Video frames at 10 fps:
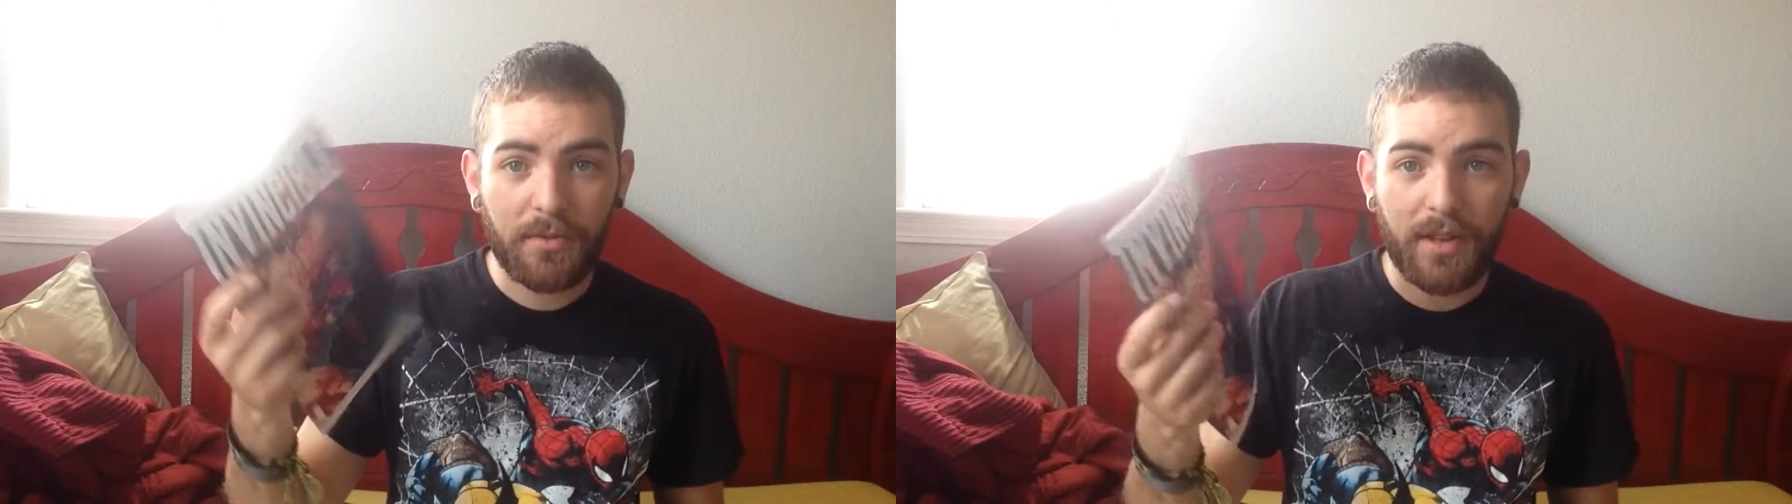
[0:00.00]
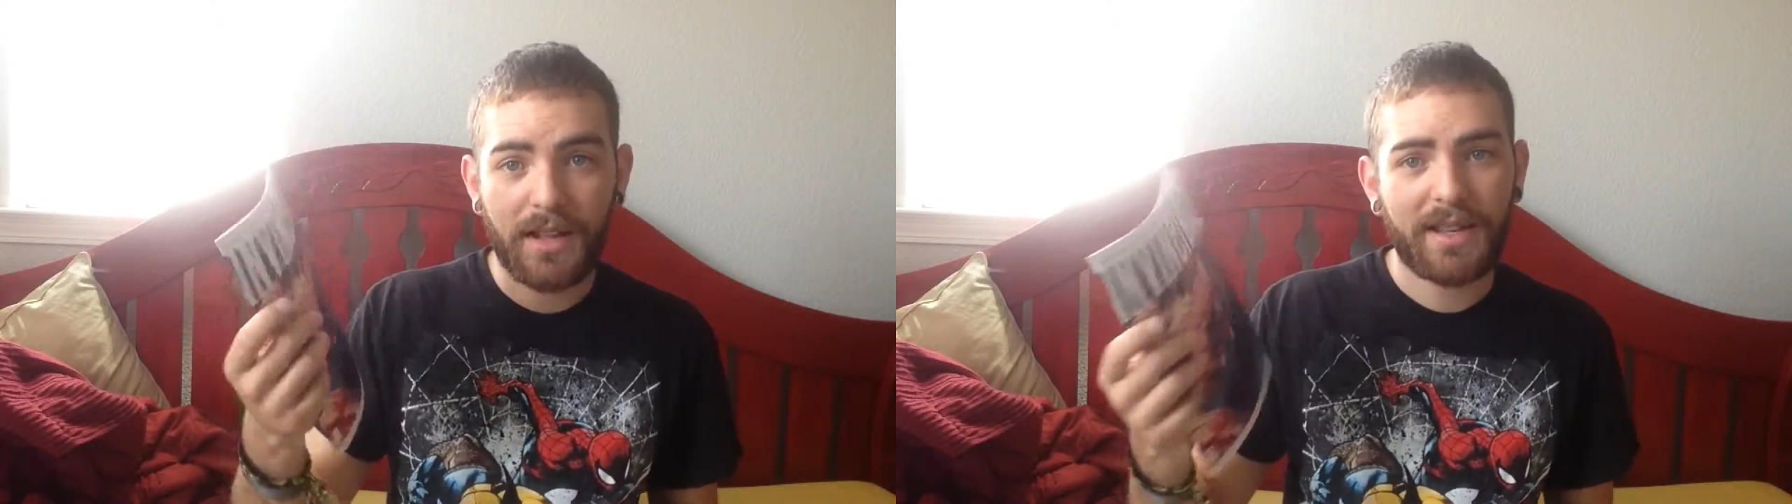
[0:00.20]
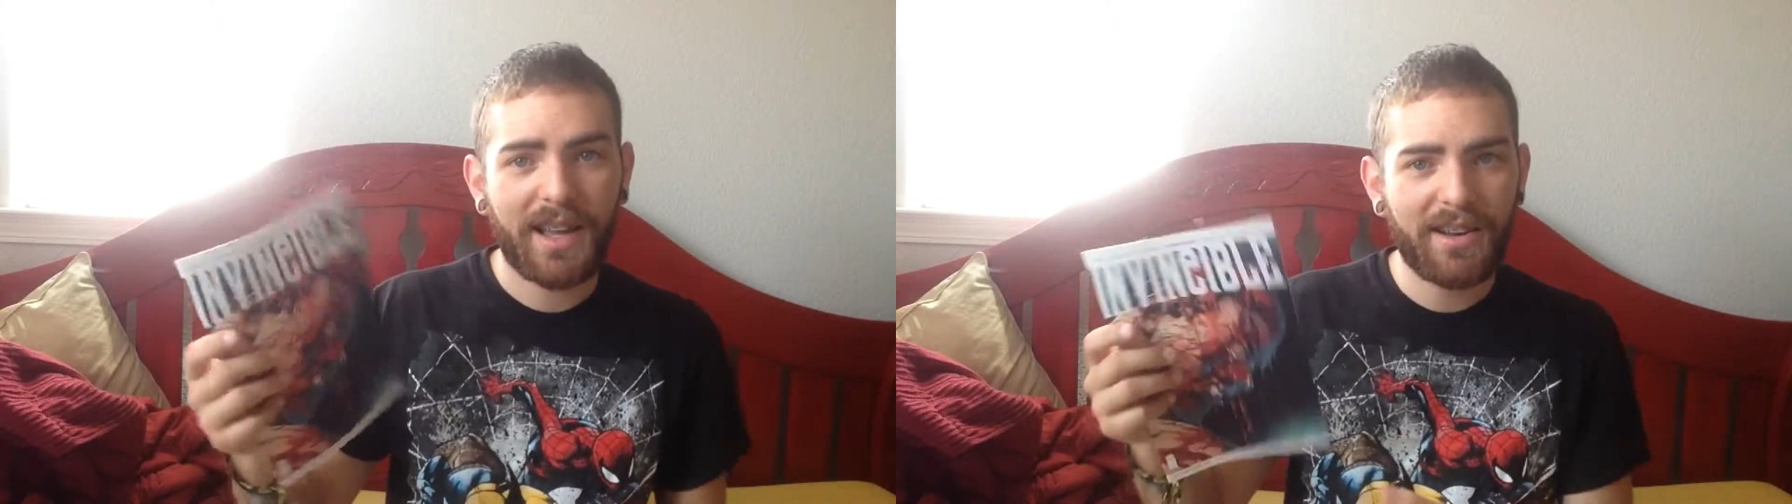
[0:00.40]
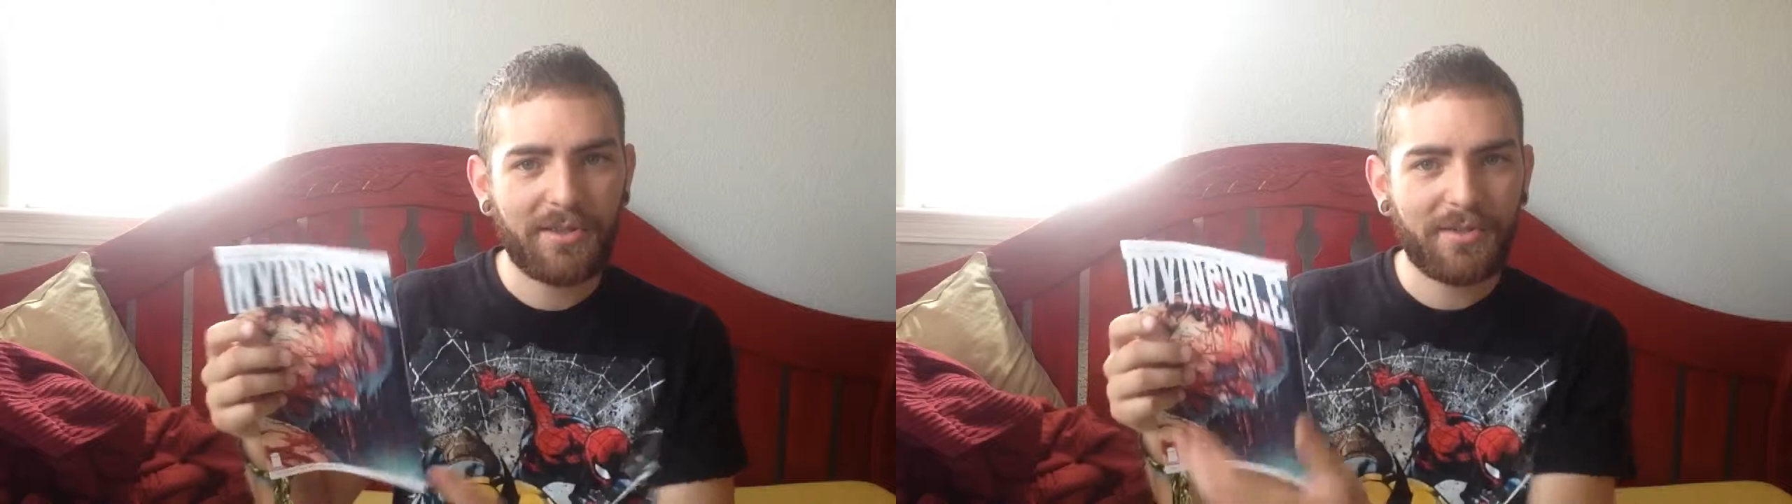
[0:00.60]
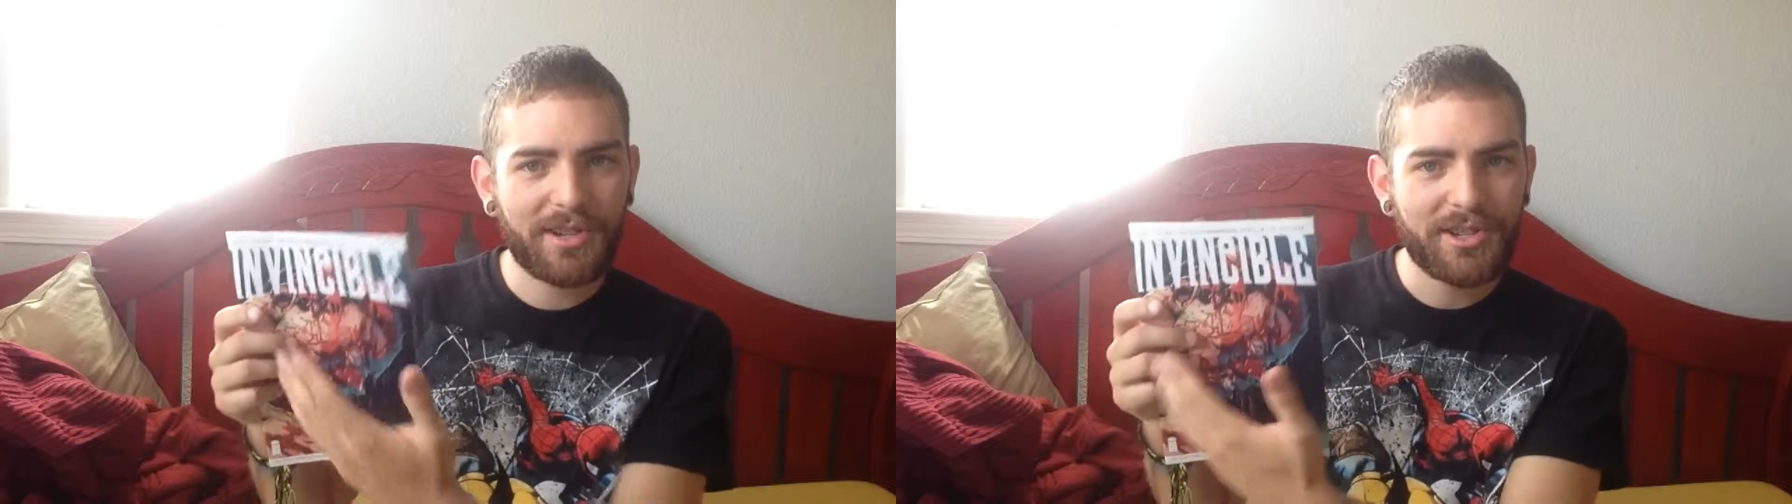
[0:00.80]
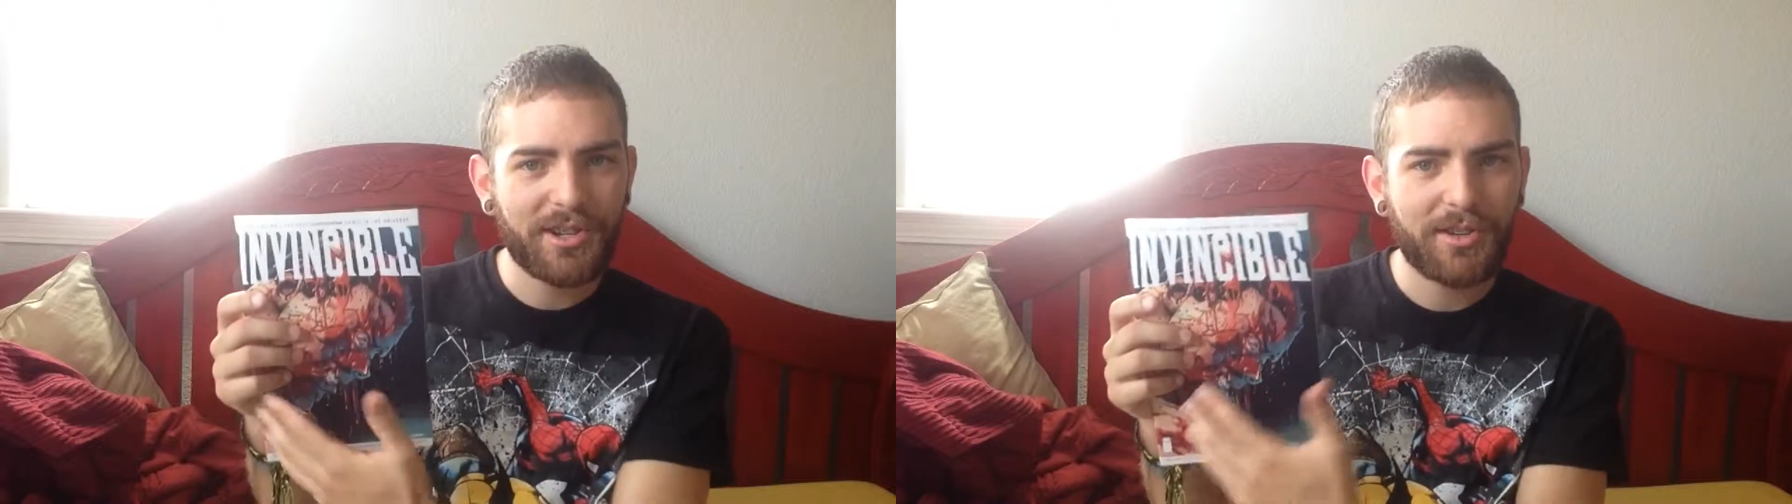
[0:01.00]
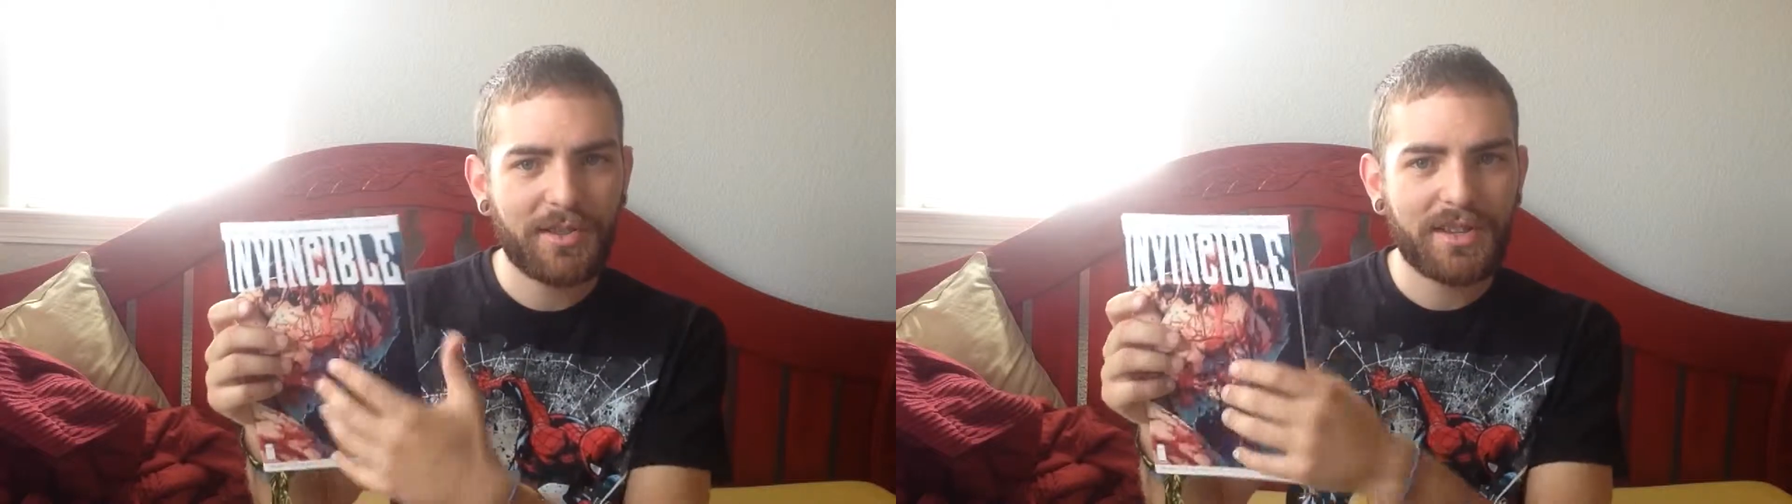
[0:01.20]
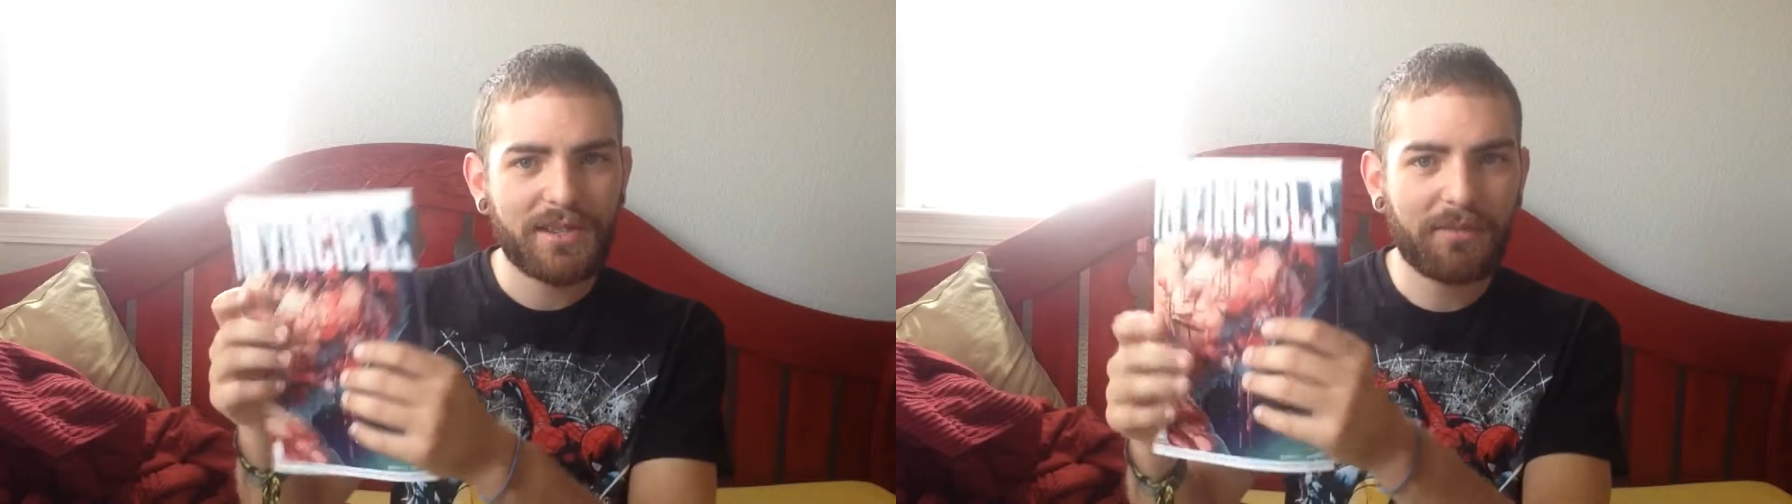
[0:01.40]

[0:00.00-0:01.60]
I kind of want to show this,